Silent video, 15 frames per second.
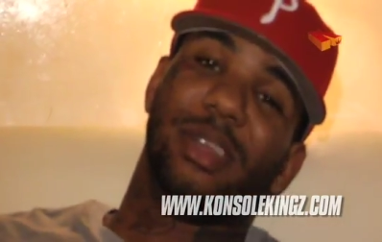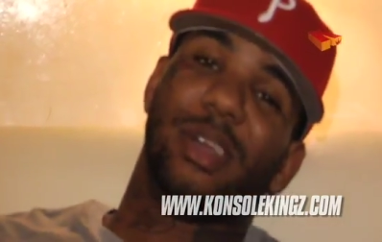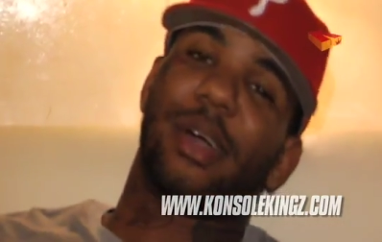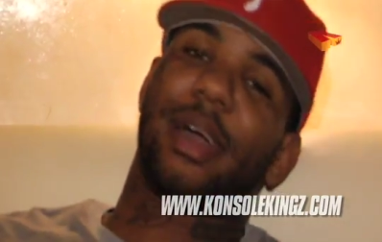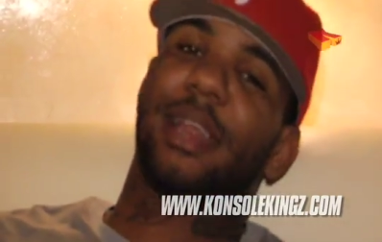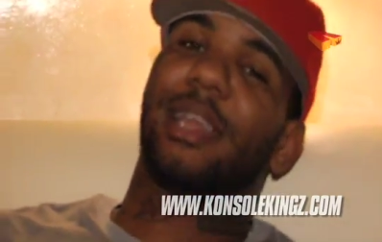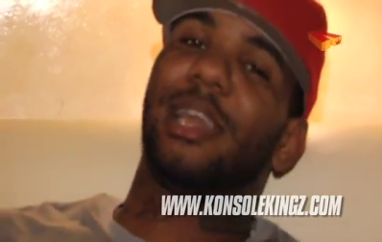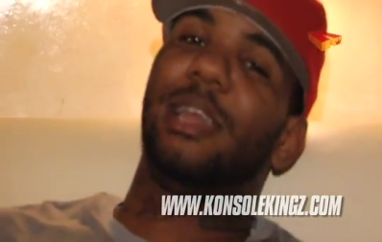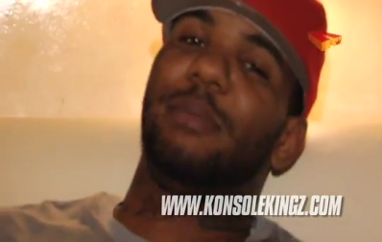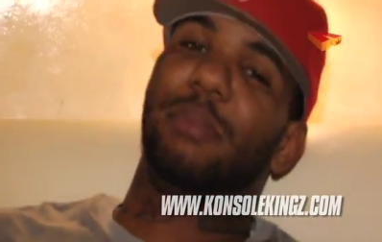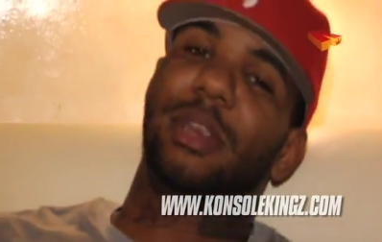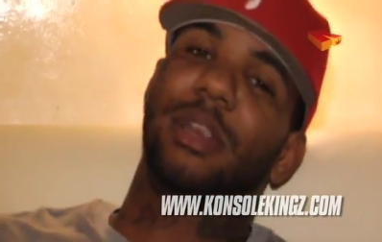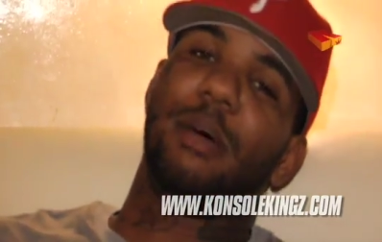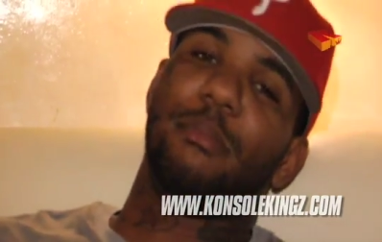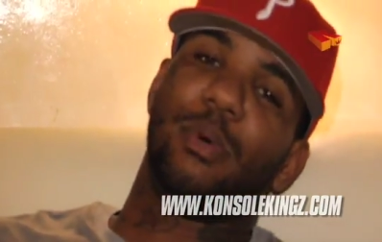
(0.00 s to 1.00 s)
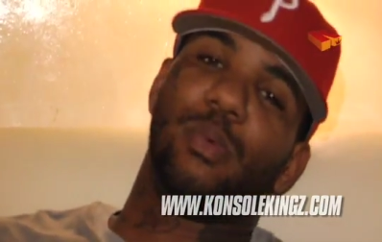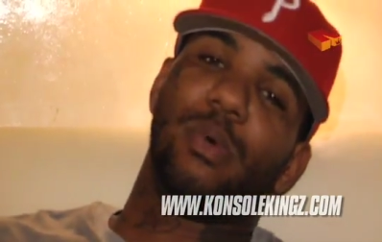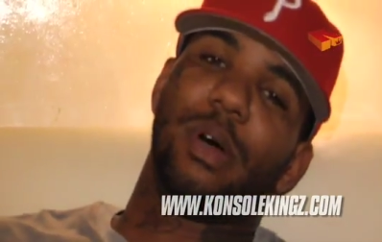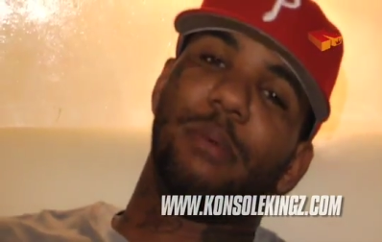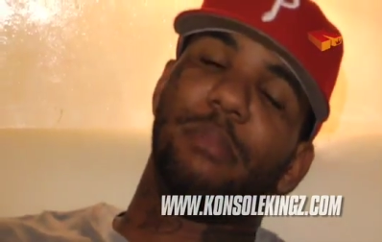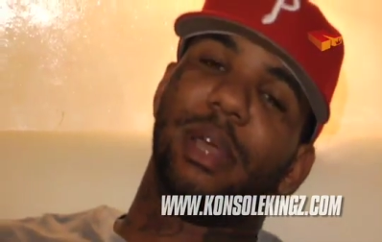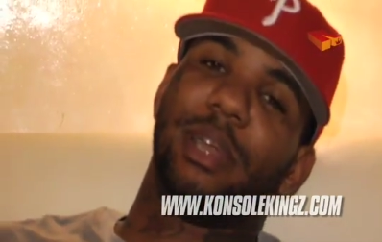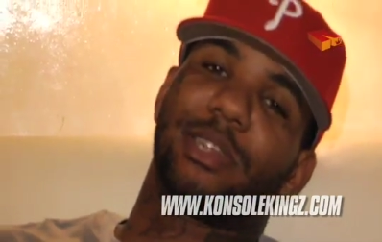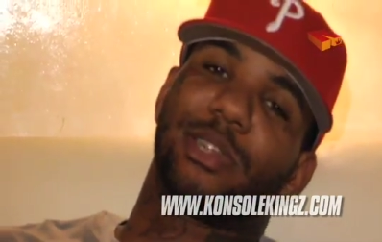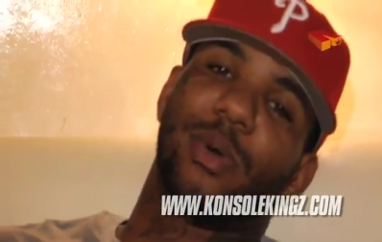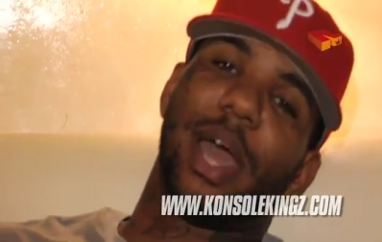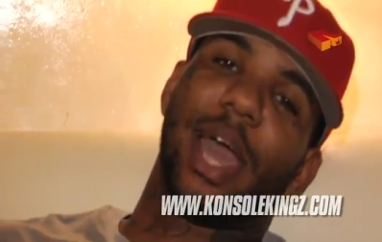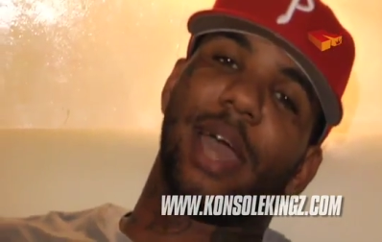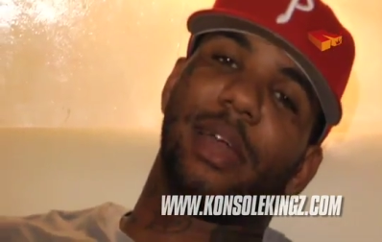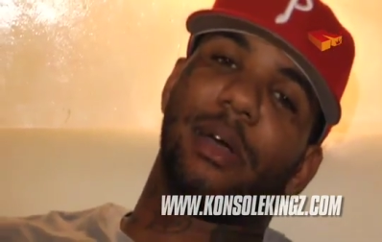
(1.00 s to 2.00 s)
Y'all gotta keep me number one, man.
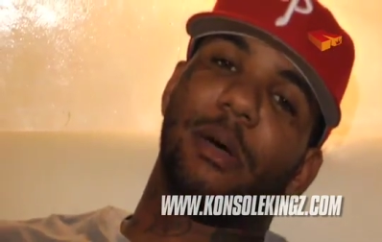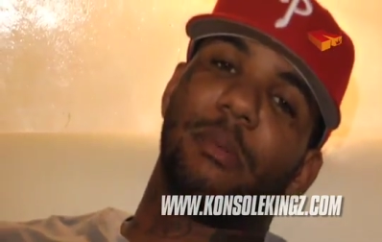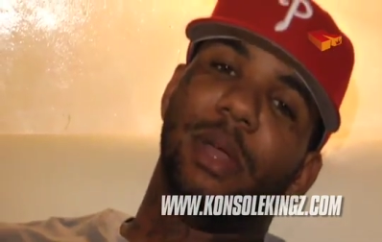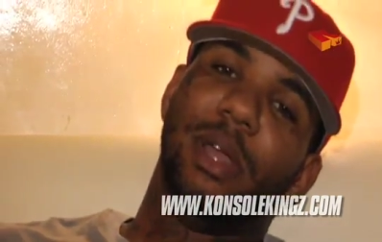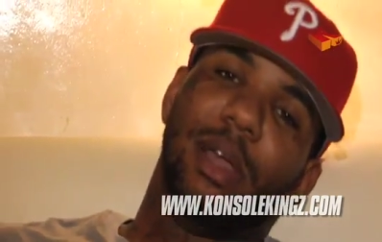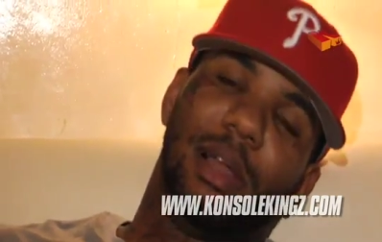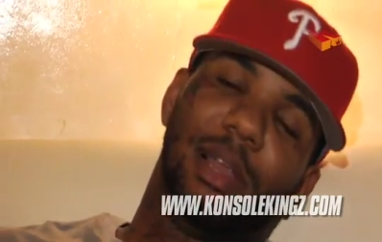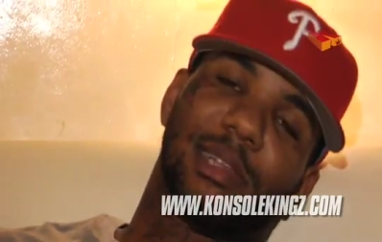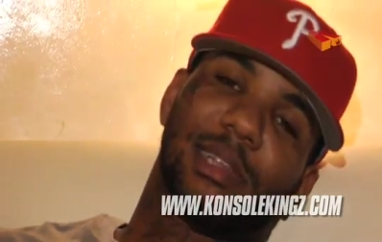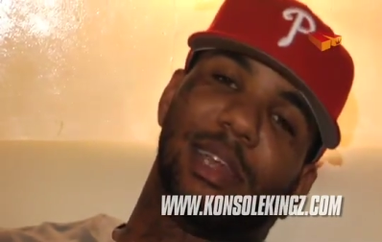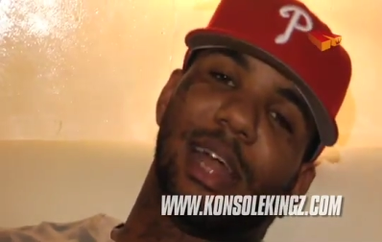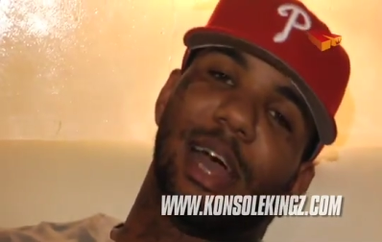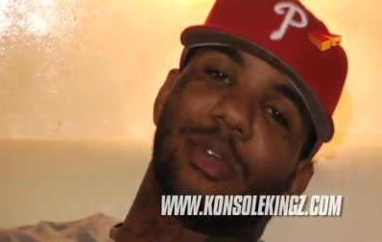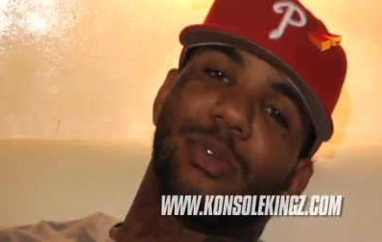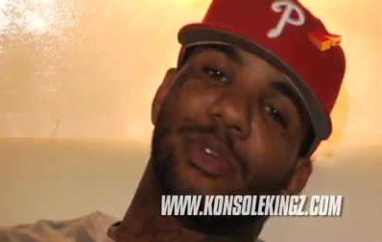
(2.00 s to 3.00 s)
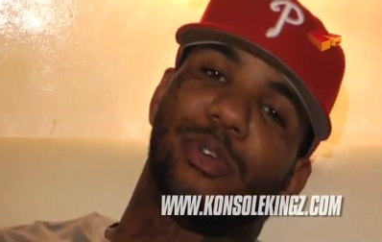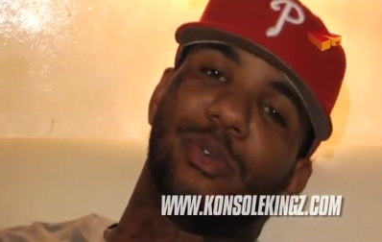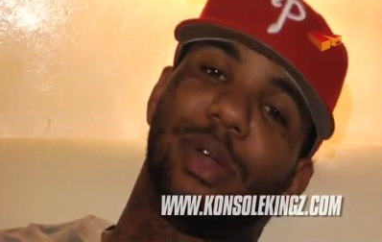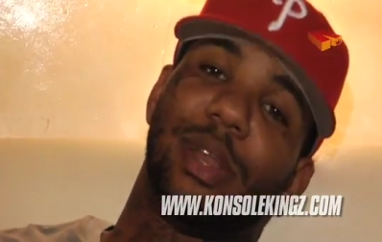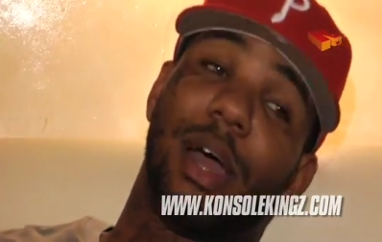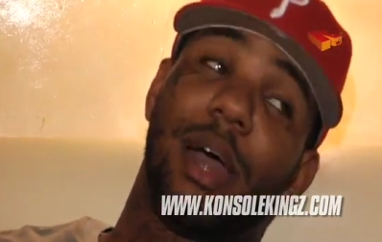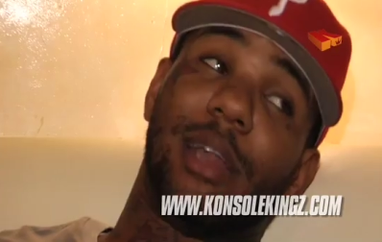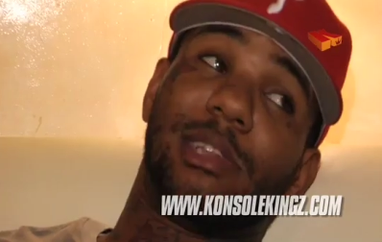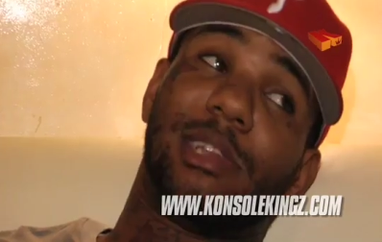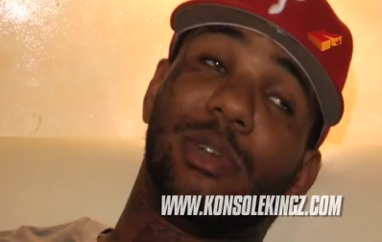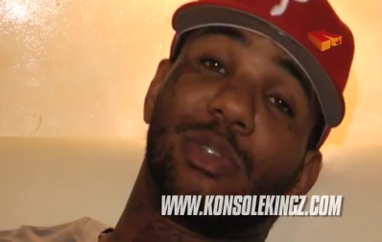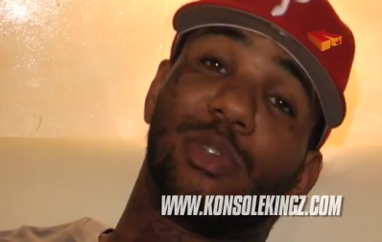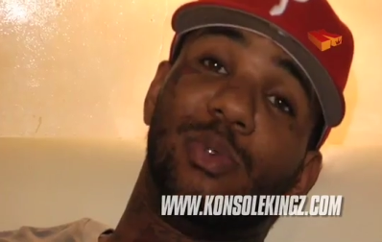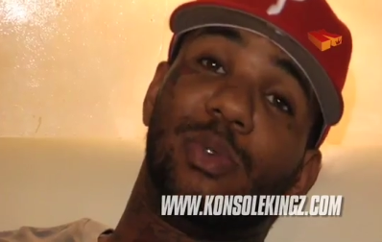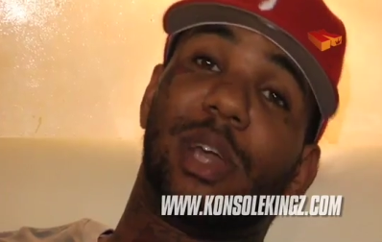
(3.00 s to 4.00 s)
So add up and let's get out on the gridiron
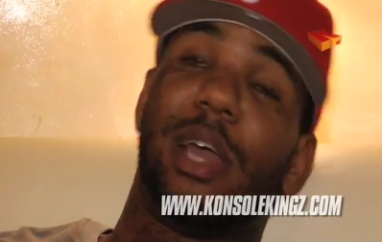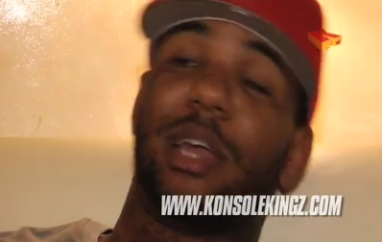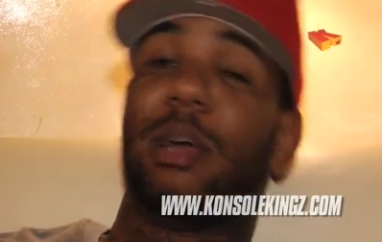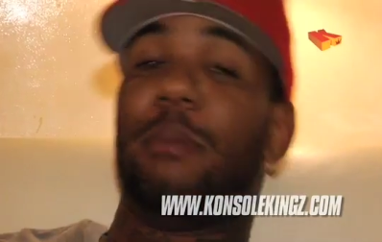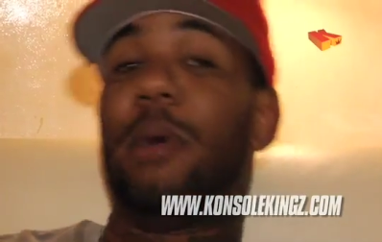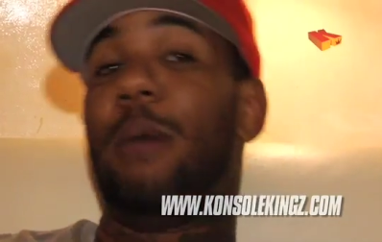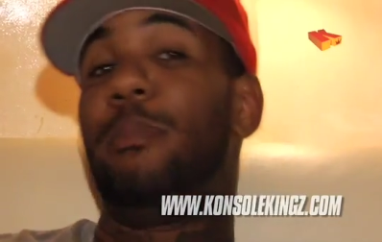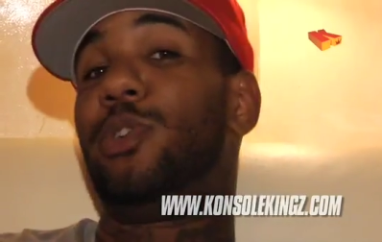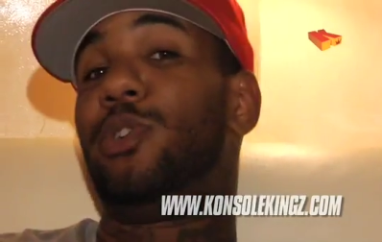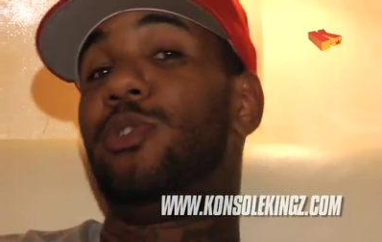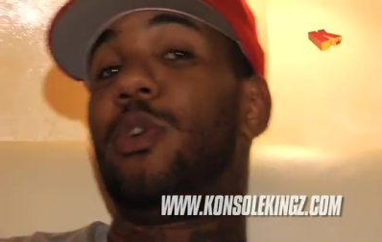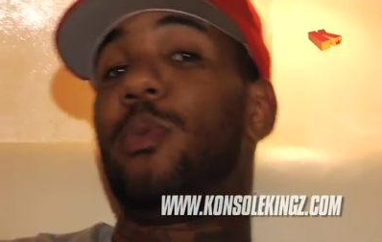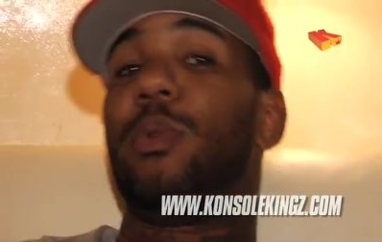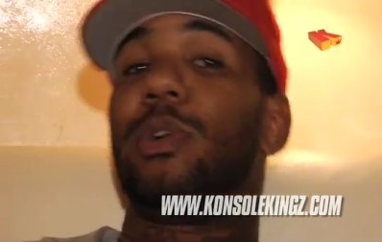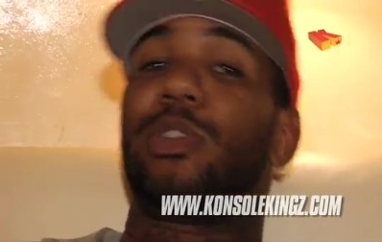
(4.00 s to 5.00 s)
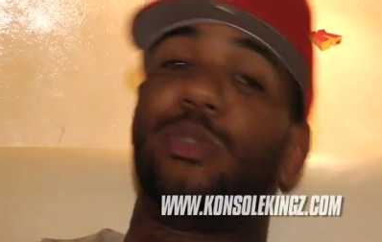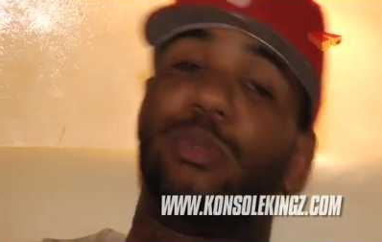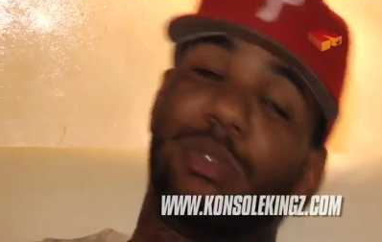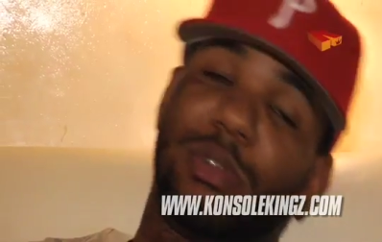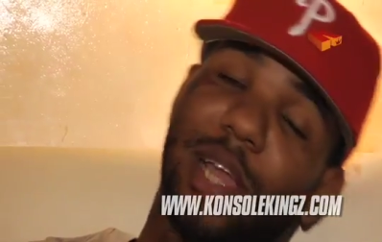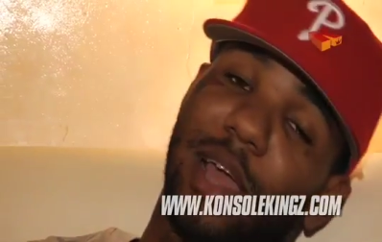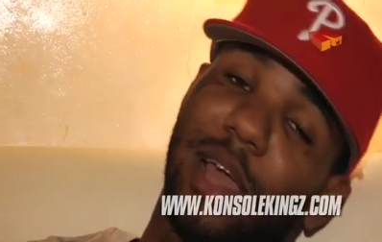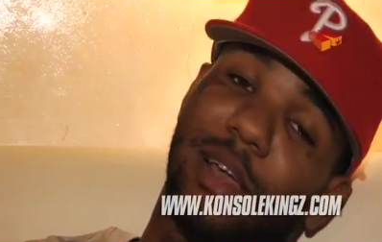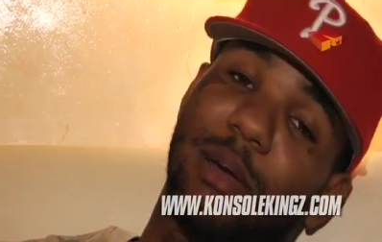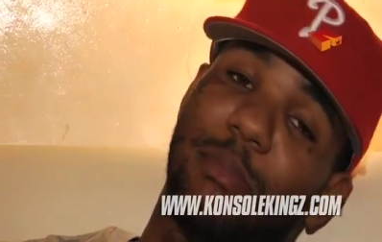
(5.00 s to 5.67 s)
until 2K come out. But you know once 2K